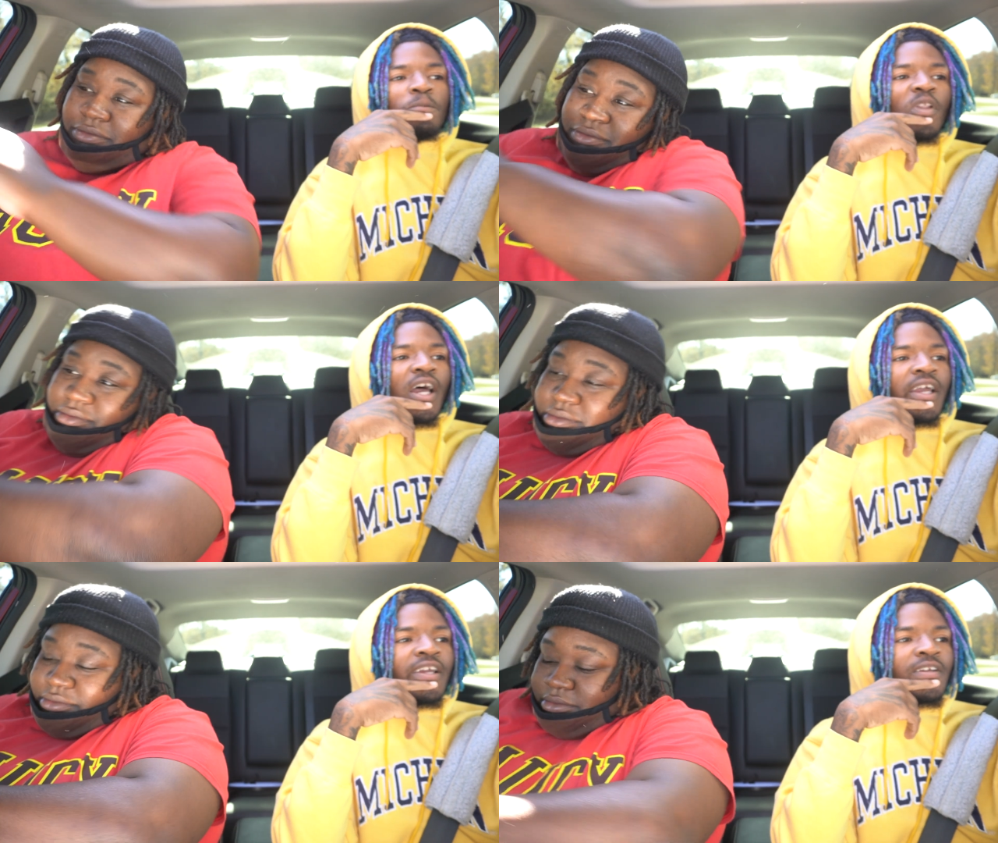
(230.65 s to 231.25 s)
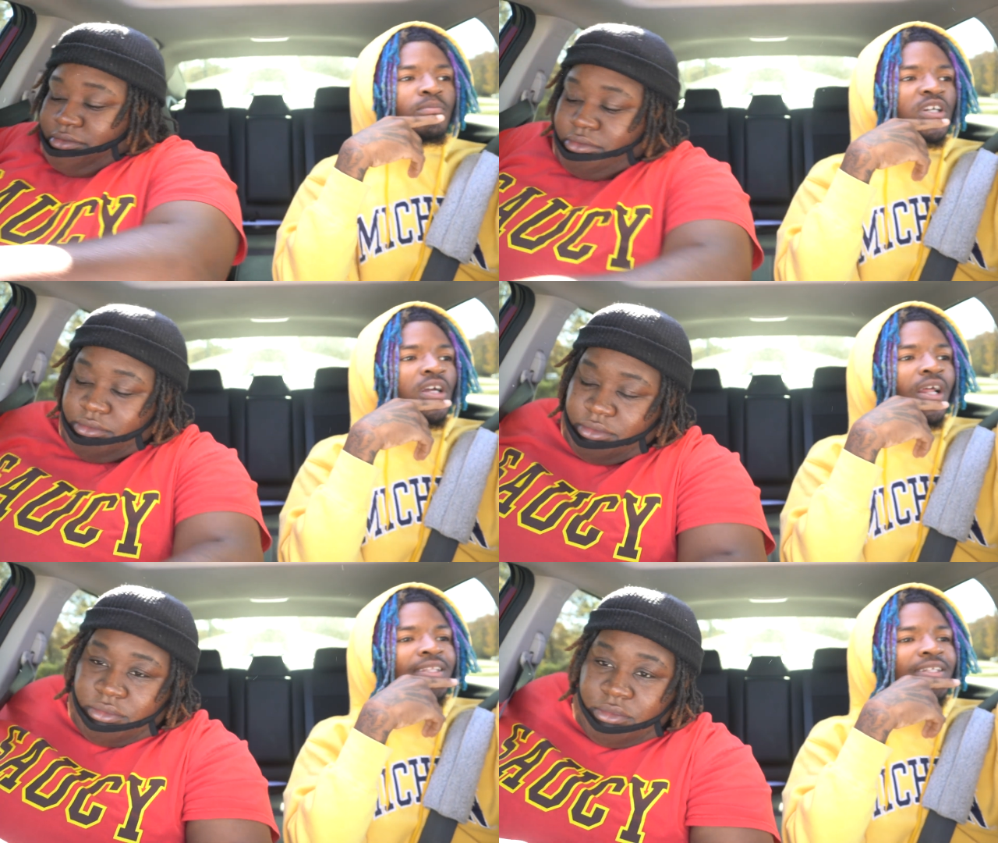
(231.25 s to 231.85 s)
Speaker 1: What? I eat,
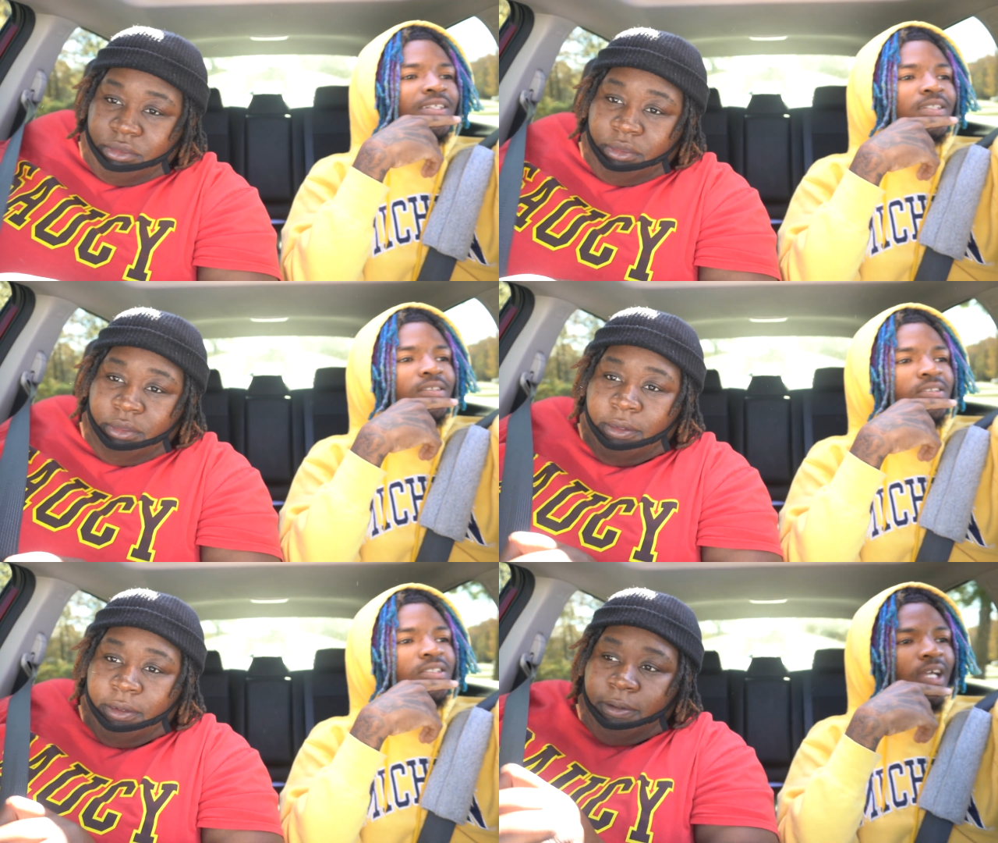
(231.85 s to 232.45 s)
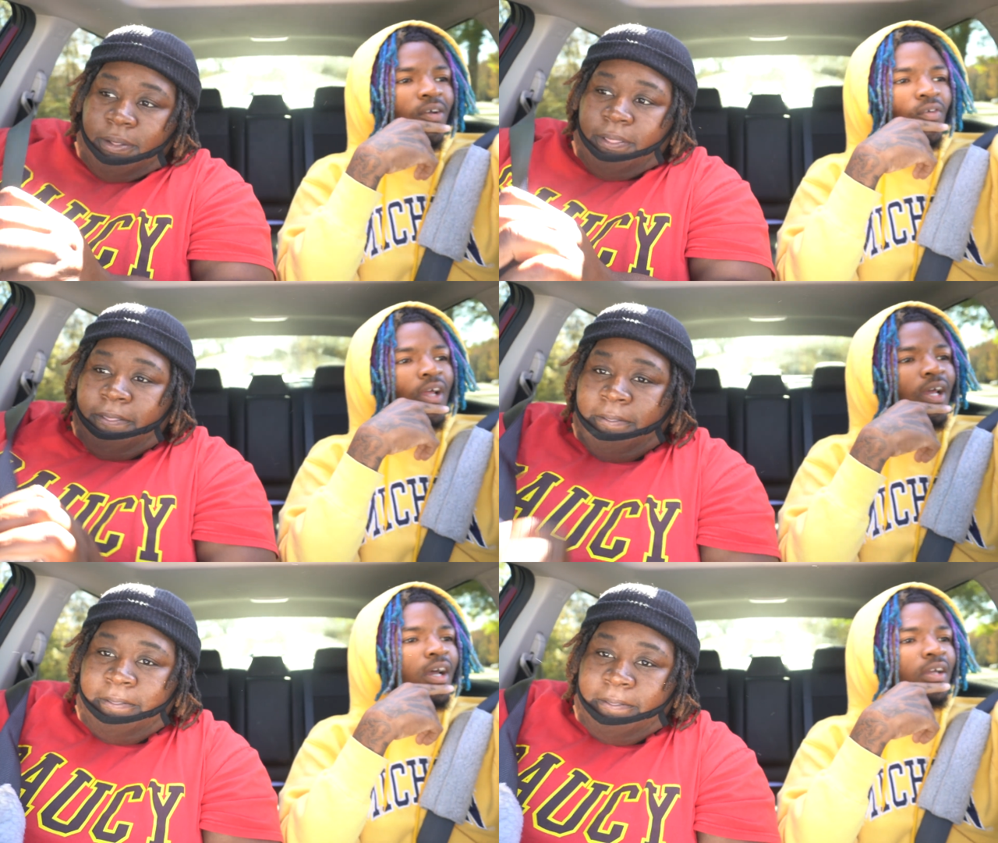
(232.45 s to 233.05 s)
man? I think, man, what
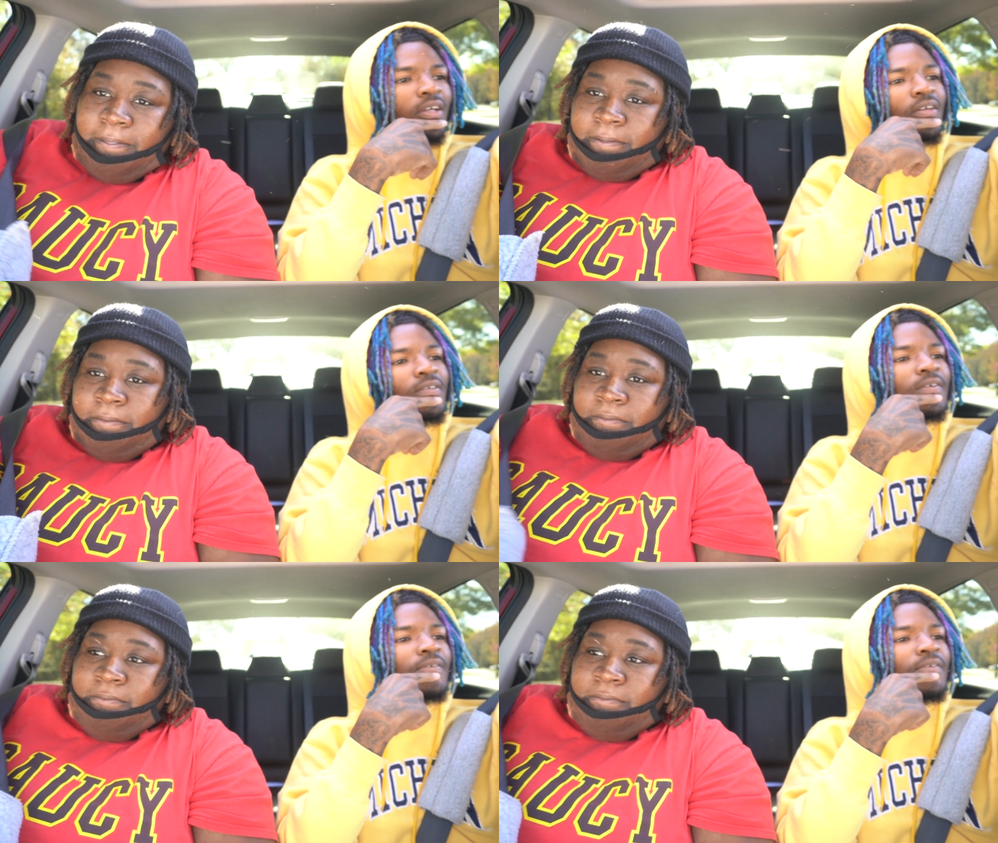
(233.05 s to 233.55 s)
did I eat?